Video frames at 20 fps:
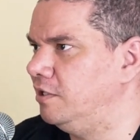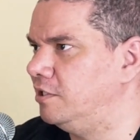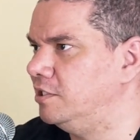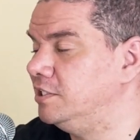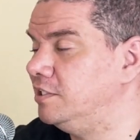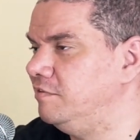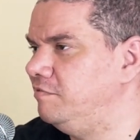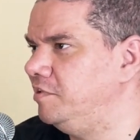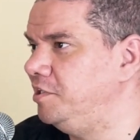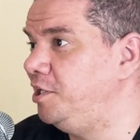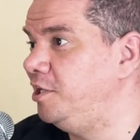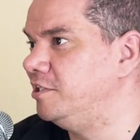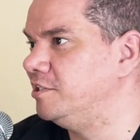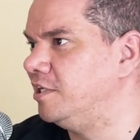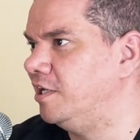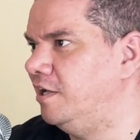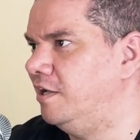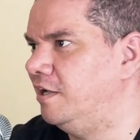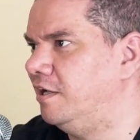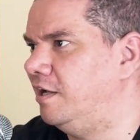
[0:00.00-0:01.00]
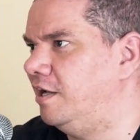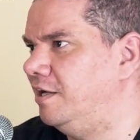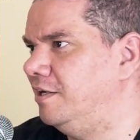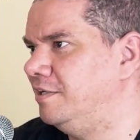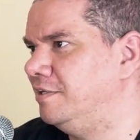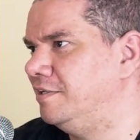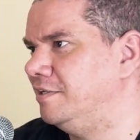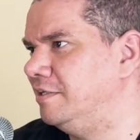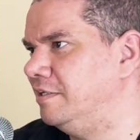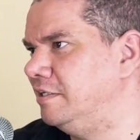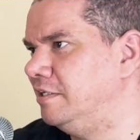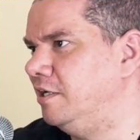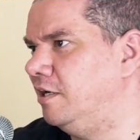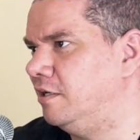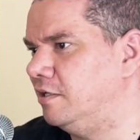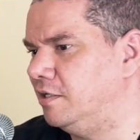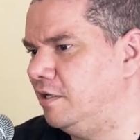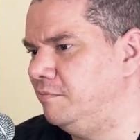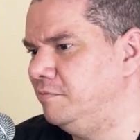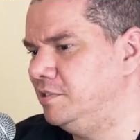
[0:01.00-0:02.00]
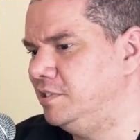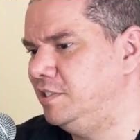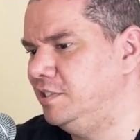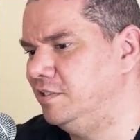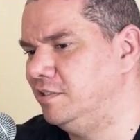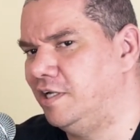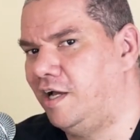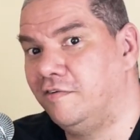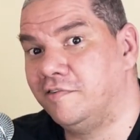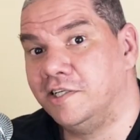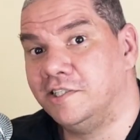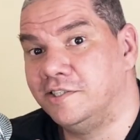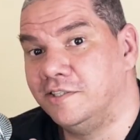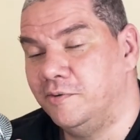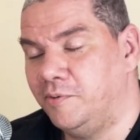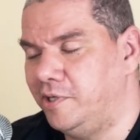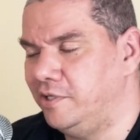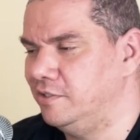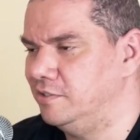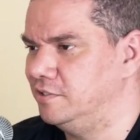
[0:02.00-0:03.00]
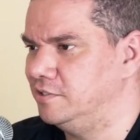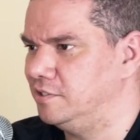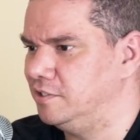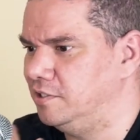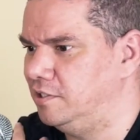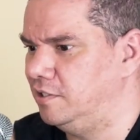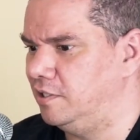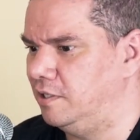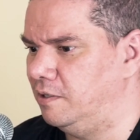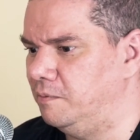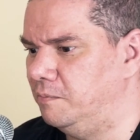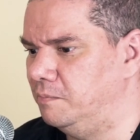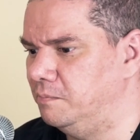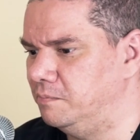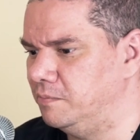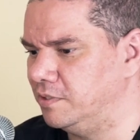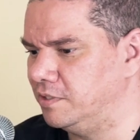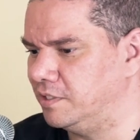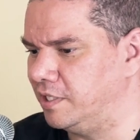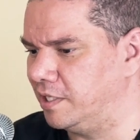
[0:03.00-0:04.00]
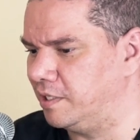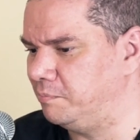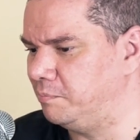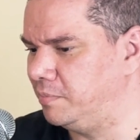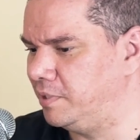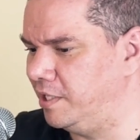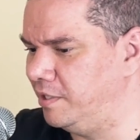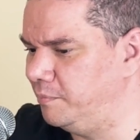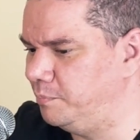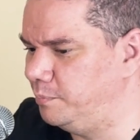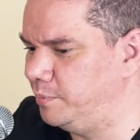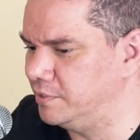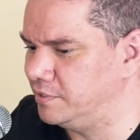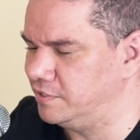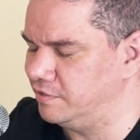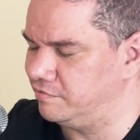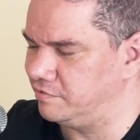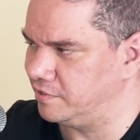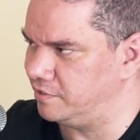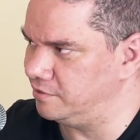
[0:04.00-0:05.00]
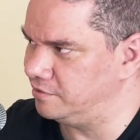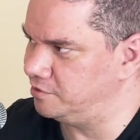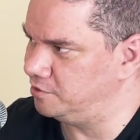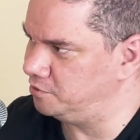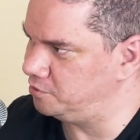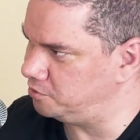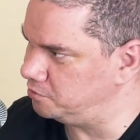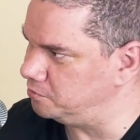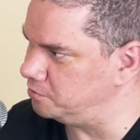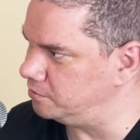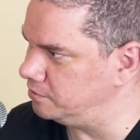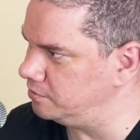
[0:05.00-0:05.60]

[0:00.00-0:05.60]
Because the videos, obviously life gets in the way, so they get a bit difficult to do.